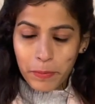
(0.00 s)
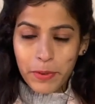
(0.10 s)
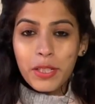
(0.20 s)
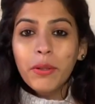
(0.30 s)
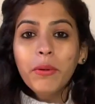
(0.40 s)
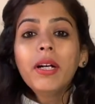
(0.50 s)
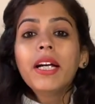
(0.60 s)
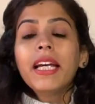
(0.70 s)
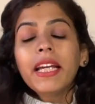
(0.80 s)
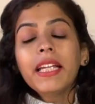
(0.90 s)
So
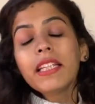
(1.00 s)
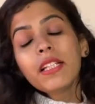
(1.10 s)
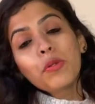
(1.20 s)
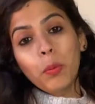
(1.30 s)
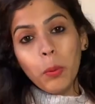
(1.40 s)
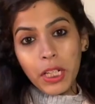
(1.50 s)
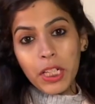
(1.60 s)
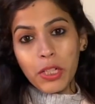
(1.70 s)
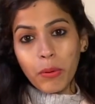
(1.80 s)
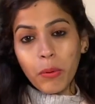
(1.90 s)
in this
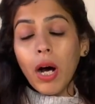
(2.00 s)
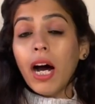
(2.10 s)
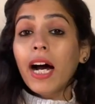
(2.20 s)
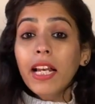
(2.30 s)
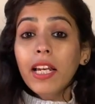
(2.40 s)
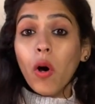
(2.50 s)
video, I'll